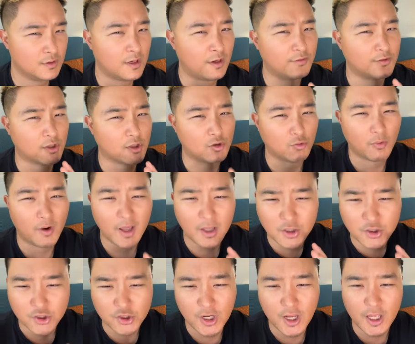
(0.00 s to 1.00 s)
There's a
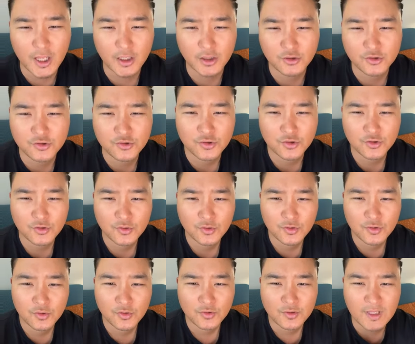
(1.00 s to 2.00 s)
great change
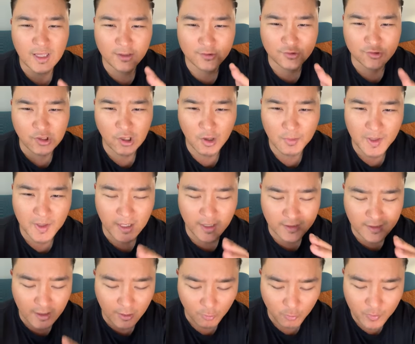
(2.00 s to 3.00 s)
that's
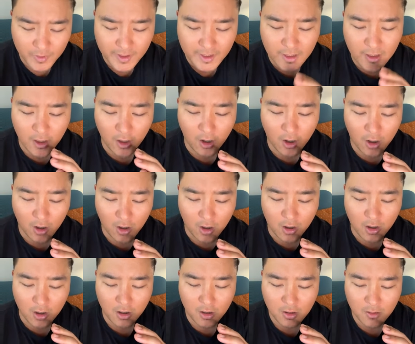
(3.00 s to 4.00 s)
coming and that we
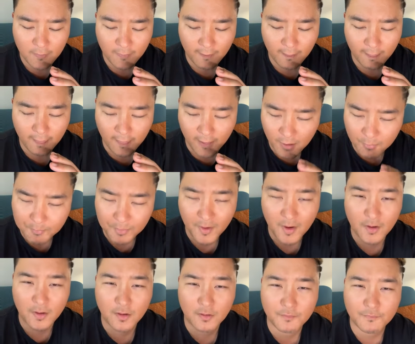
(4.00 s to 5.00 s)
are a
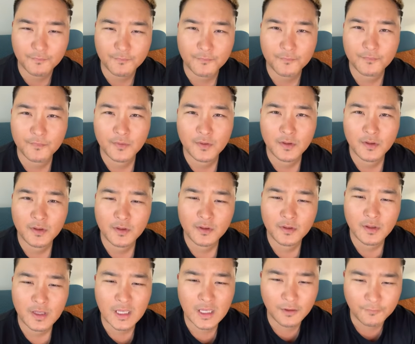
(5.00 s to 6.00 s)
part of,
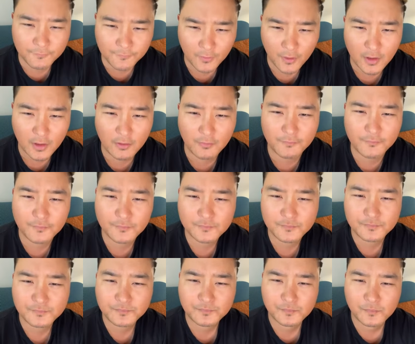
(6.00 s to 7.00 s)
in front of.
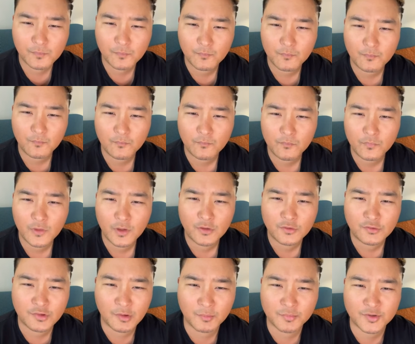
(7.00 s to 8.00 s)

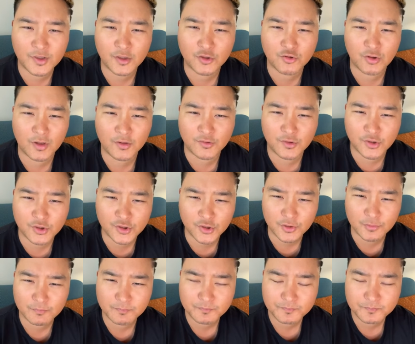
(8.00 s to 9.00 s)
Some say
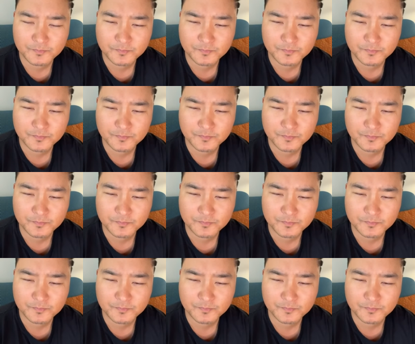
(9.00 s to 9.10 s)
transition.